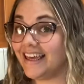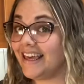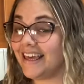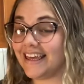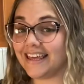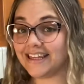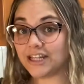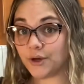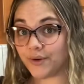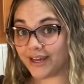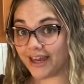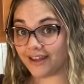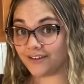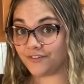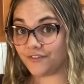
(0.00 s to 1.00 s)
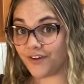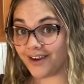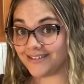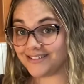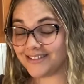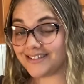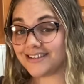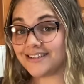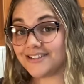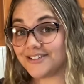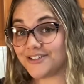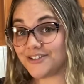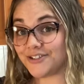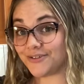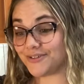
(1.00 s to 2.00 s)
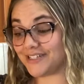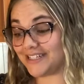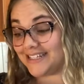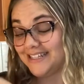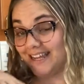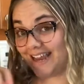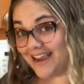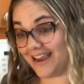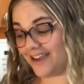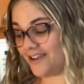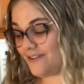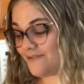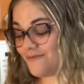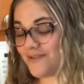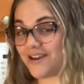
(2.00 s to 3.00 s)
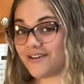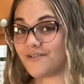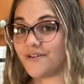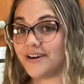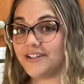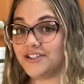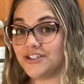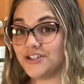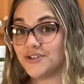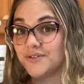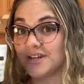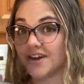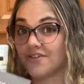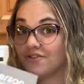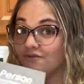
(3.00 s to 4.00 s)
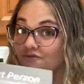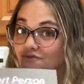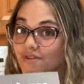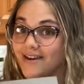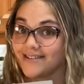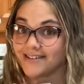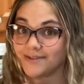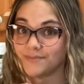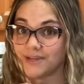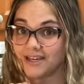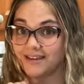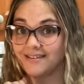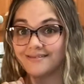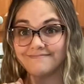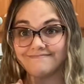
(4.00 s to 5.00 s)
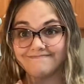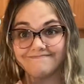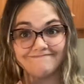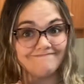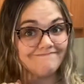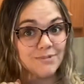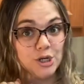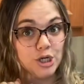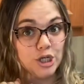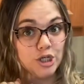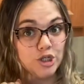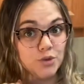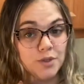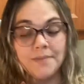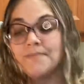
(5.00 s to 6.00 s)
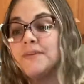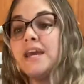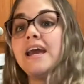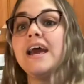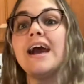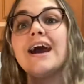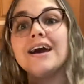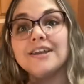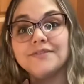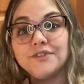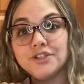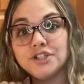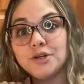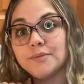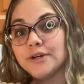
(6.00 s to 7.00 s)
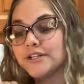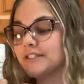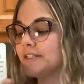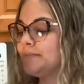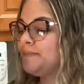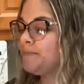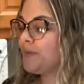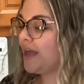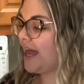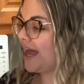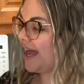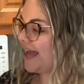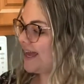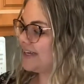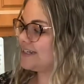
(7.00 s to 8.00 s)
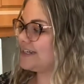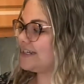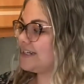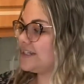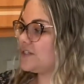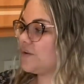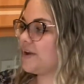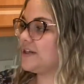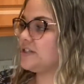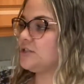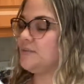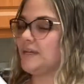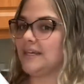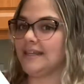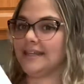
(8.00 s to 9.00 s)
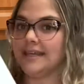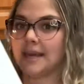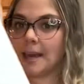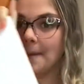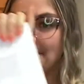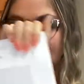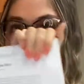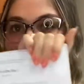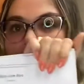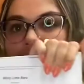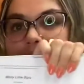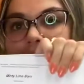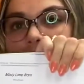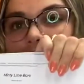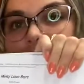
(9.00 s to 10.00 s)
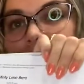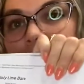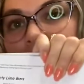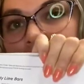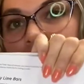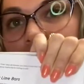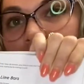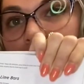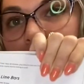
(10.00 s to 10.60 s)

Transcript: Hello again, friends. So today we are going to do another recipe, per usual, out of Dessert Person, and it is going to be the Minty lime